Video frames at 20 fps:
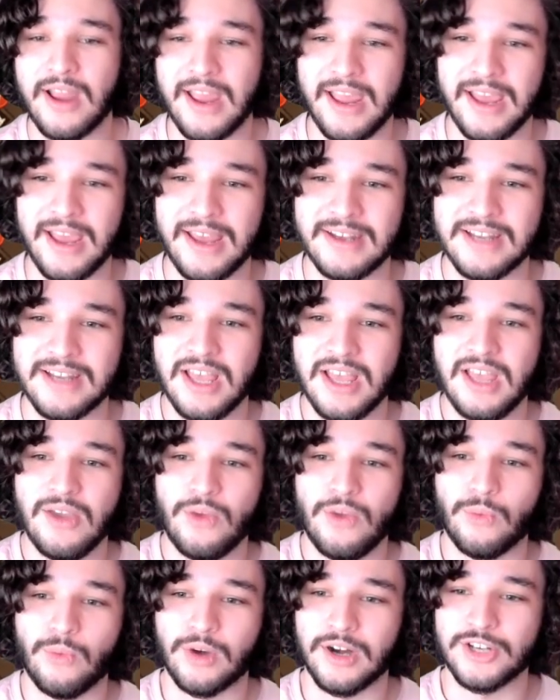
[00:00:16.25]
and
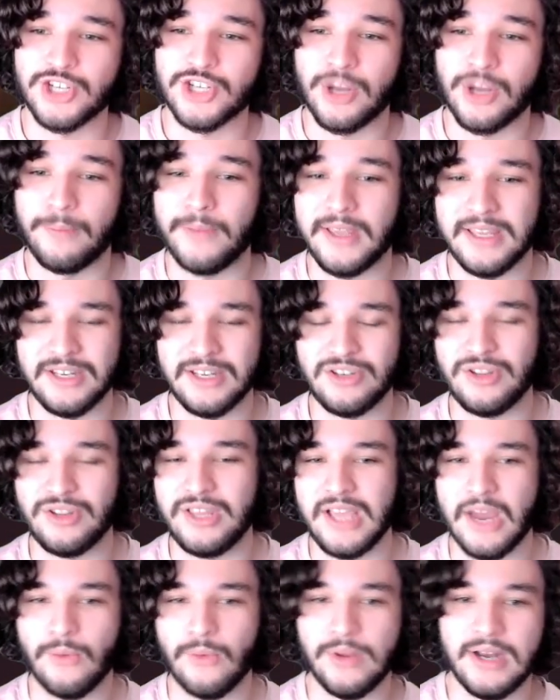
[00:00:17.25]
we're going to jump into
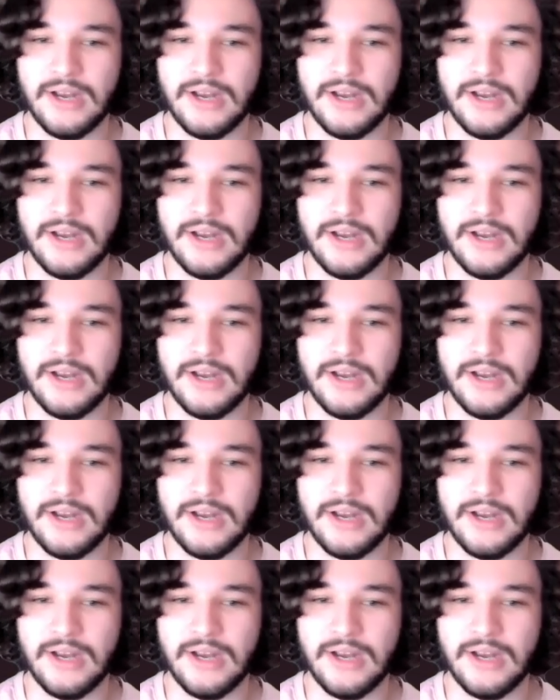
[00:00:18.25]
the arena